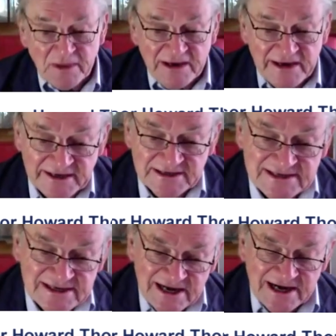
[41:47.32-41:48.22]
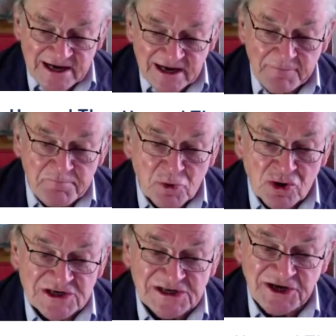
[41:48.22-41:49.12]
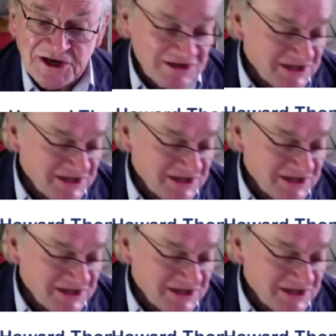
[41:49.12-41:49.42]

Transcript: It's important to note as a